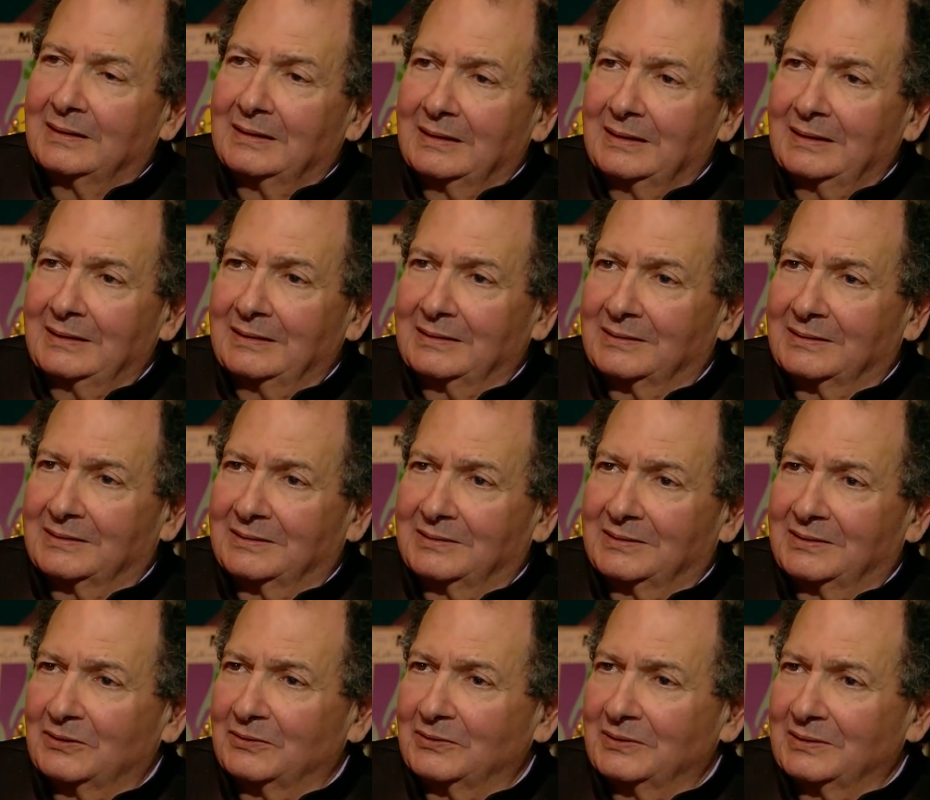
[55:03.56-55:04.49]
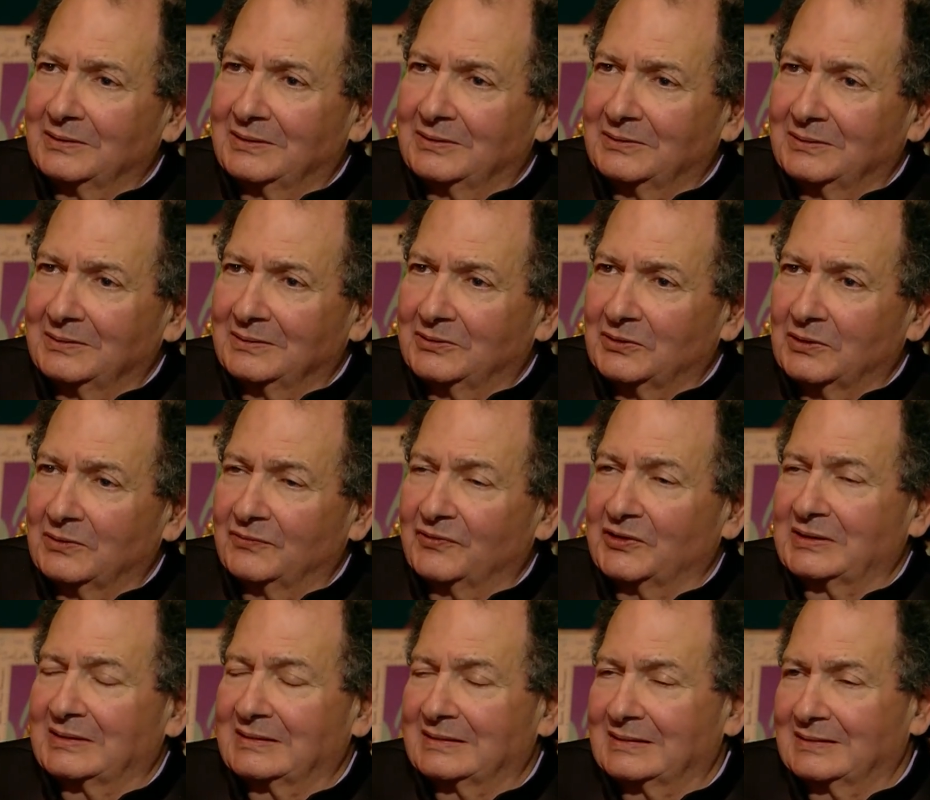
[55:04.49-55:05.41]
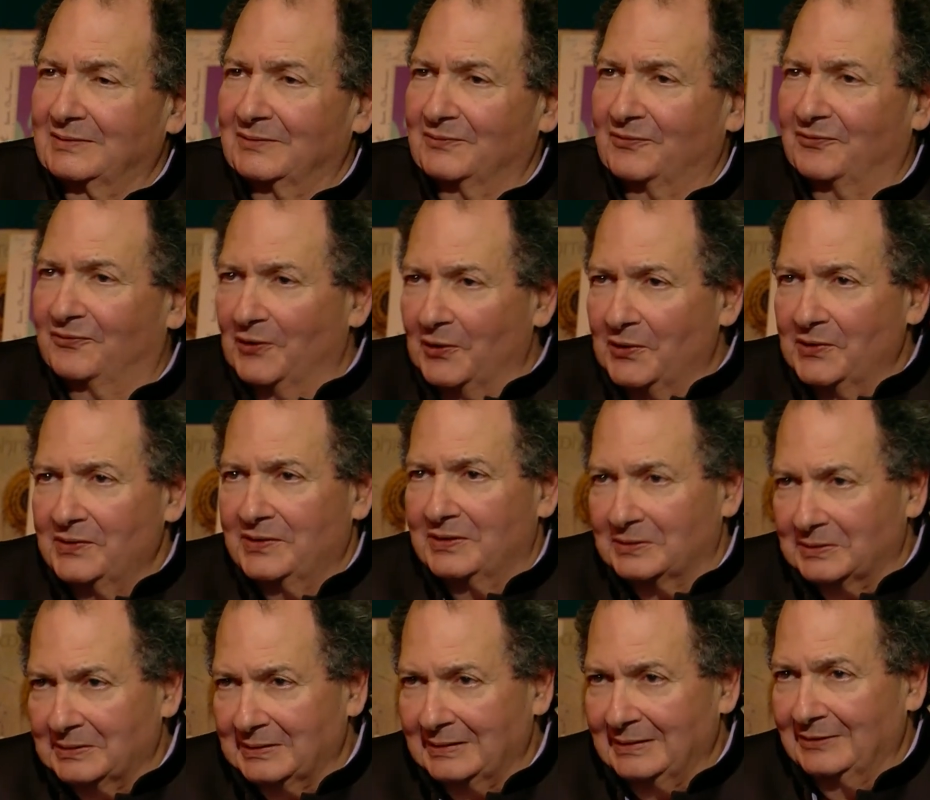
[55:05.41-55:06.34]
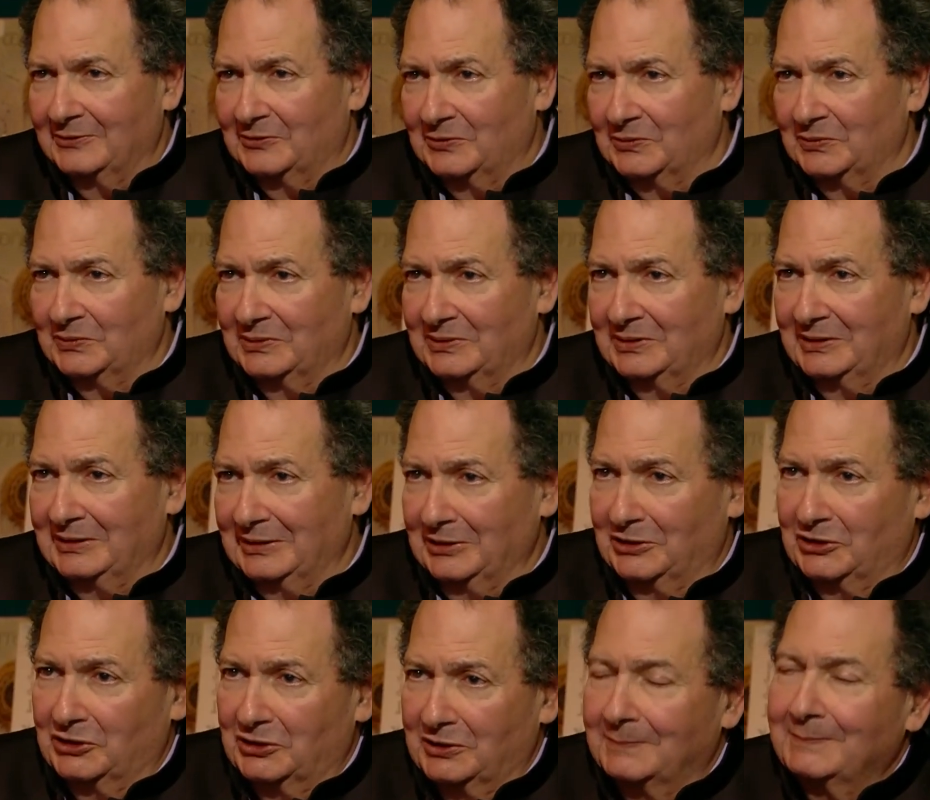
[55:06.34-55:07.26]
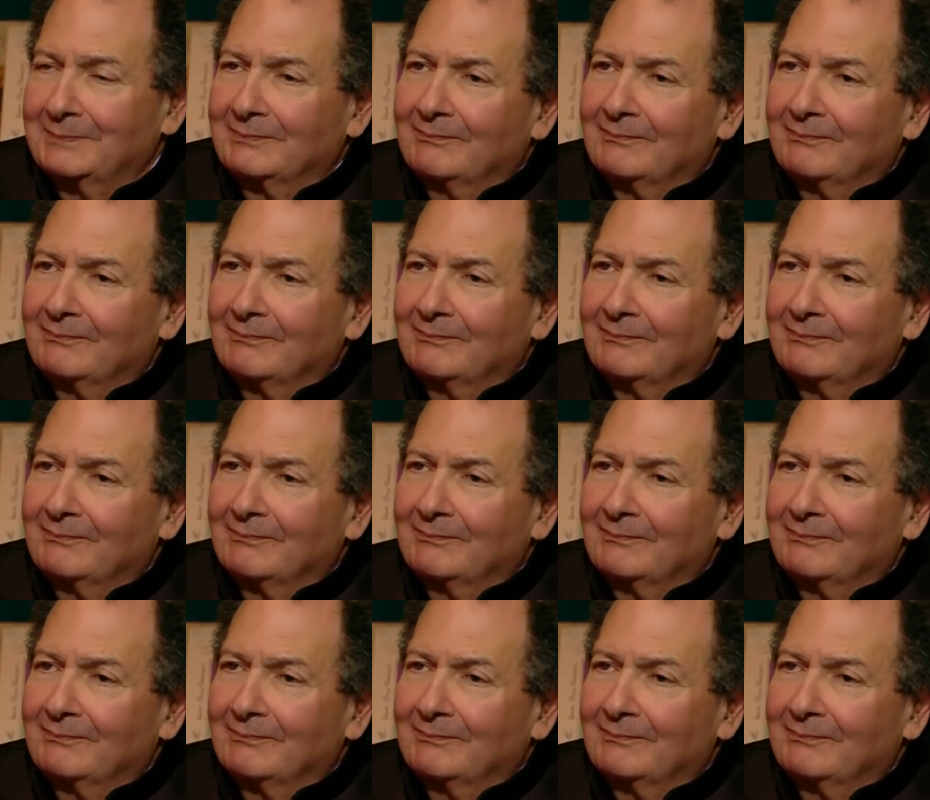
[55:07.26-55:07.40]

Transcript: It drove us further into the ditch,